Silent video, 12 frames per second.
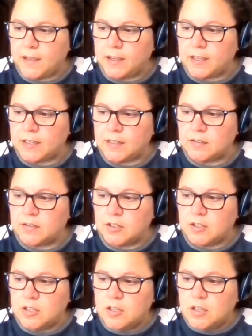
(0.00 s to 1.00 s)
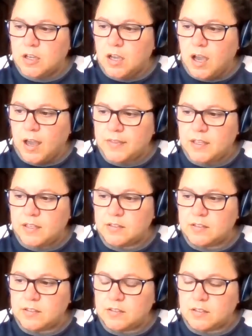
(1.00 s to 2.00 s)
And I think
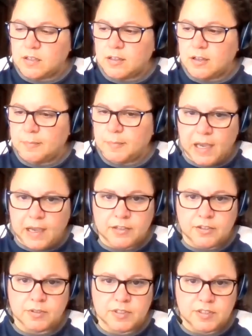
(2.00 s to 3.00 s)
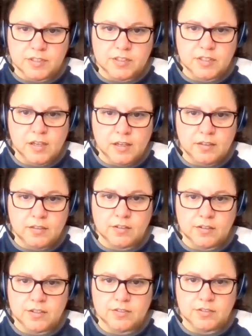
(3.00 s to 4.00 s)
it's accurate to say
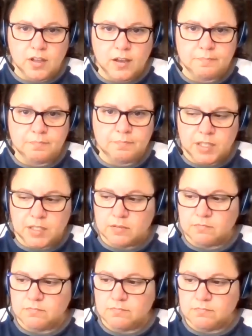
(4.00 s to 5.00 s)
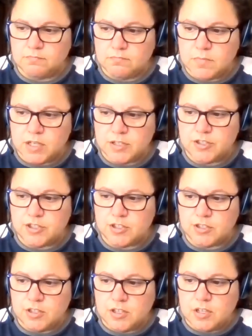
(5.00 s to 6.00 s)
there has not been
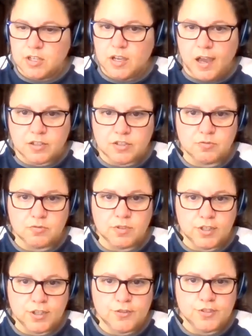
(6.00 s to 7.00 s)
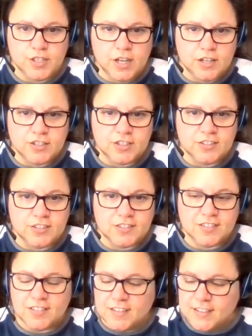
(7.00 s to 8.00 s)
much actual
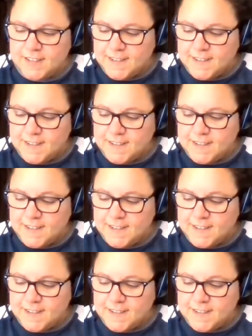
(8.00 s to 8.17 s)
negotiations.